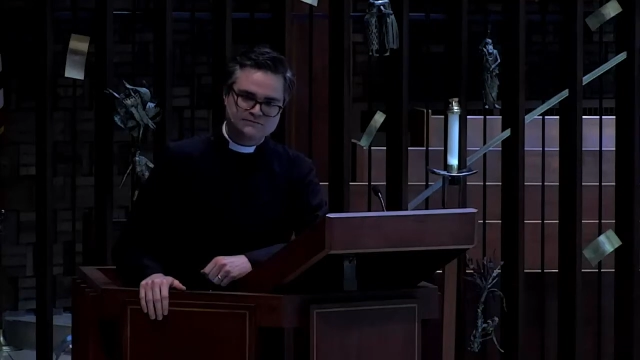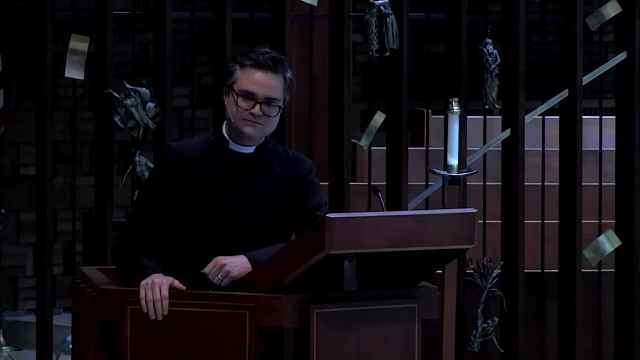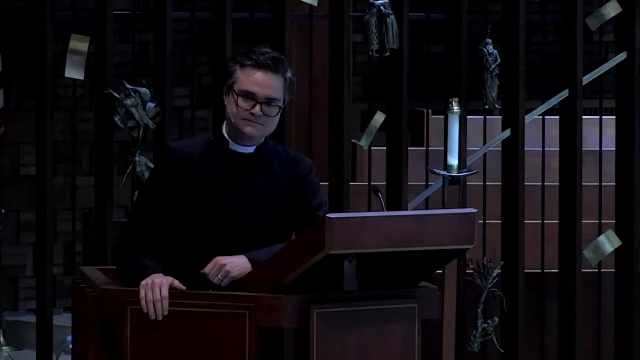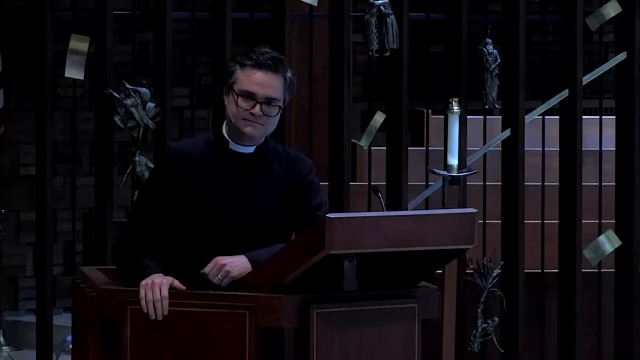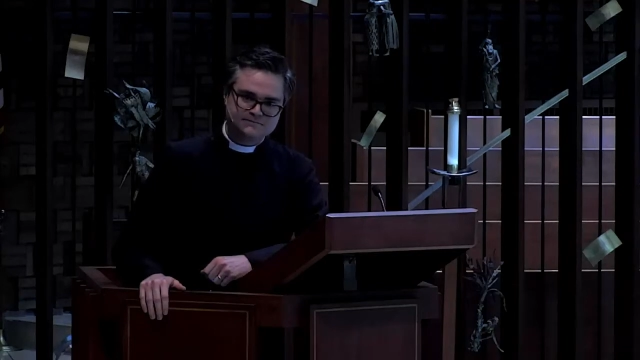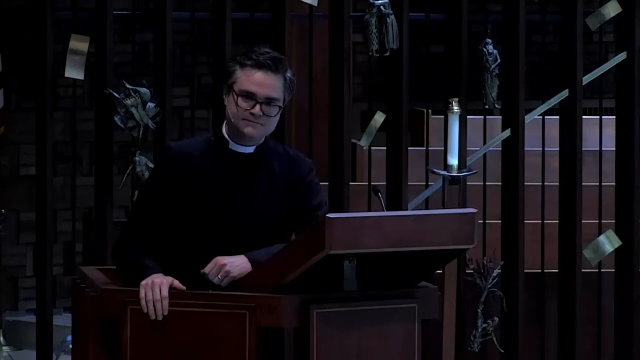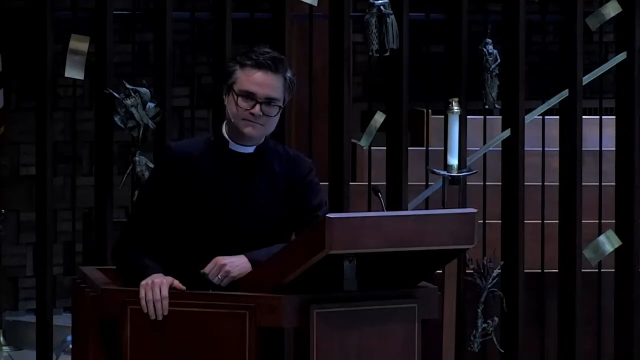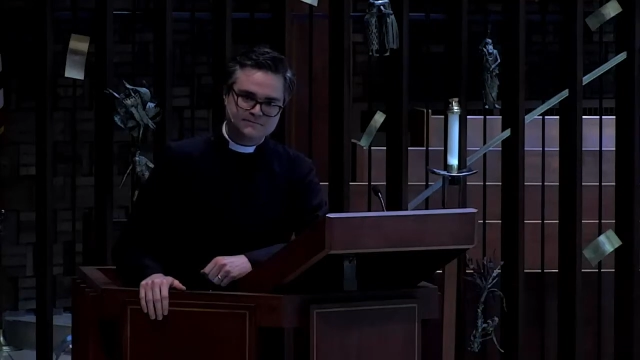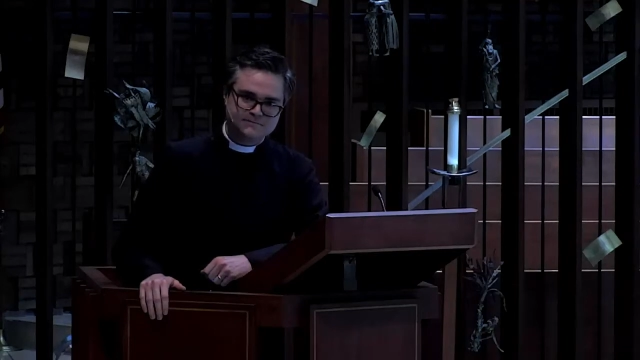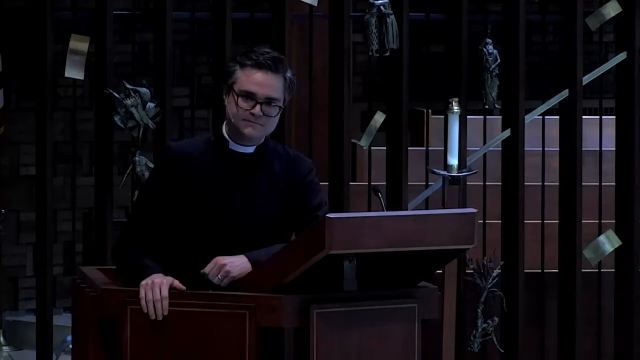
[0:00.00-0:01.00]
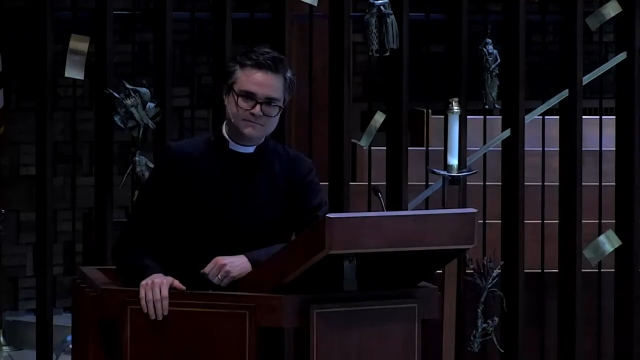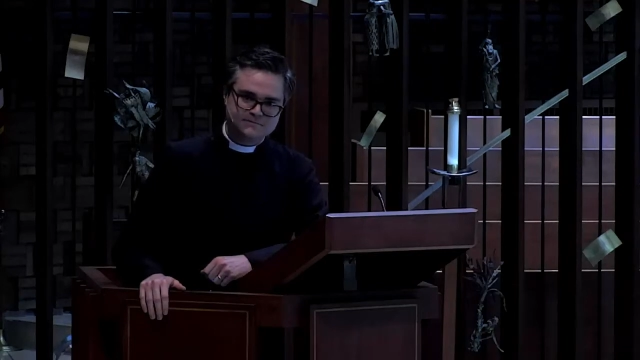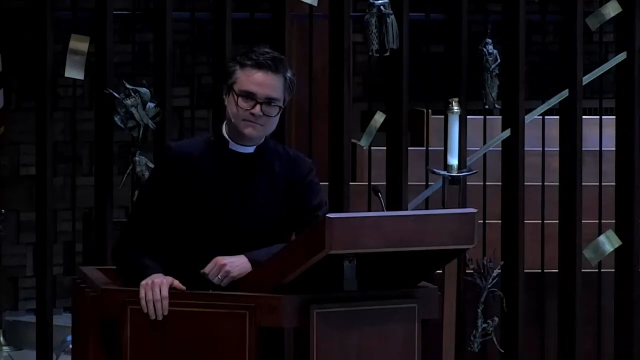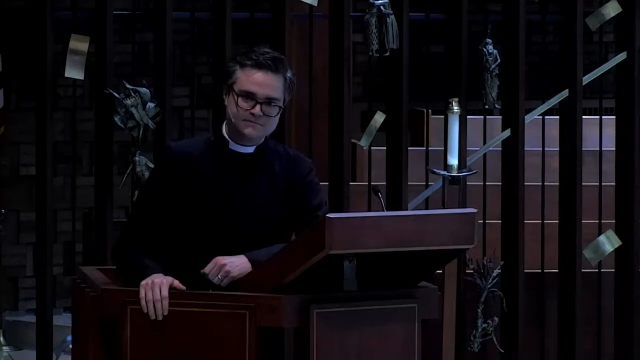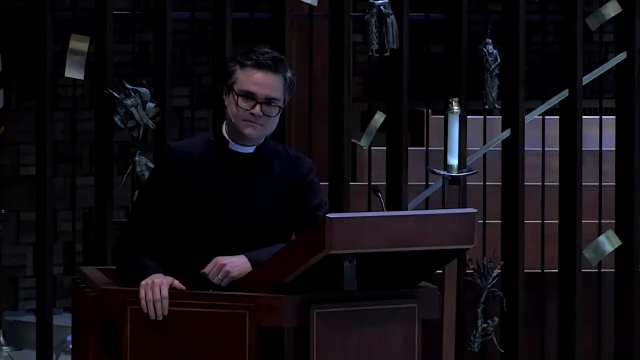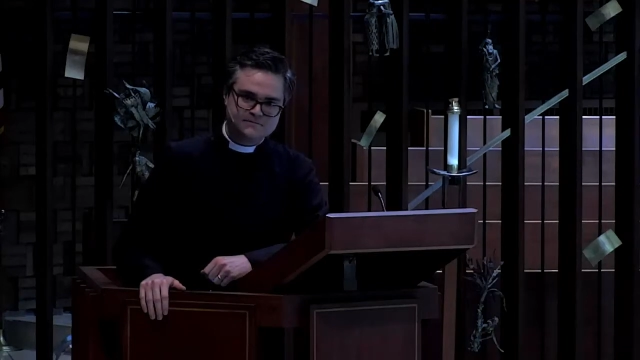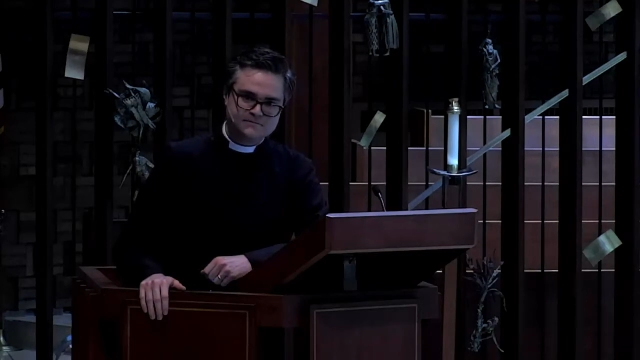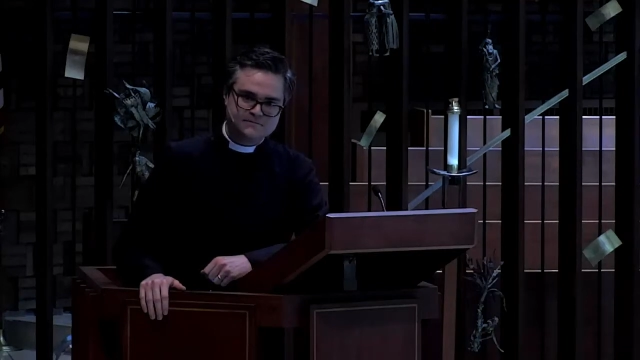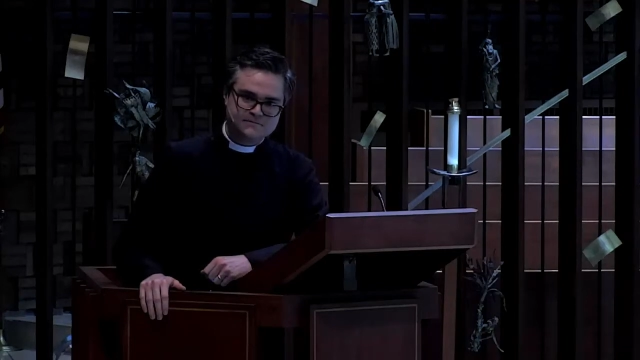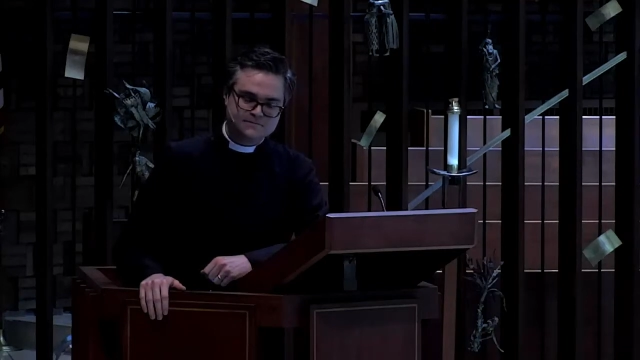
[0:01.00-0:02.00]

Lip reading: [no speech]